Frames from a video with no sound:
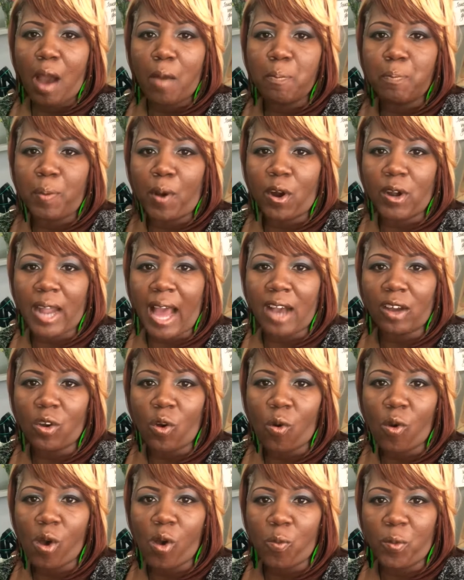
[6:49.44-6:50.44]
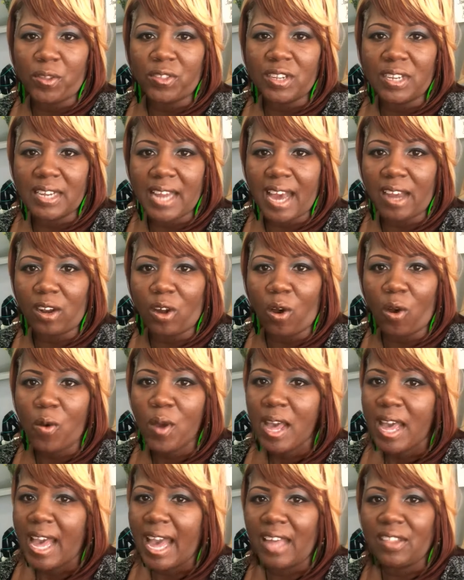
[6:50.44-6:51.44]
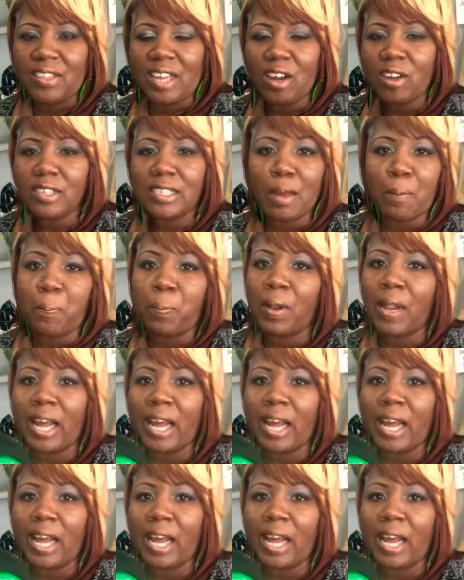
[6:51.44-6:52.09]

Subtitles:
burdock oil with nettle, and there's a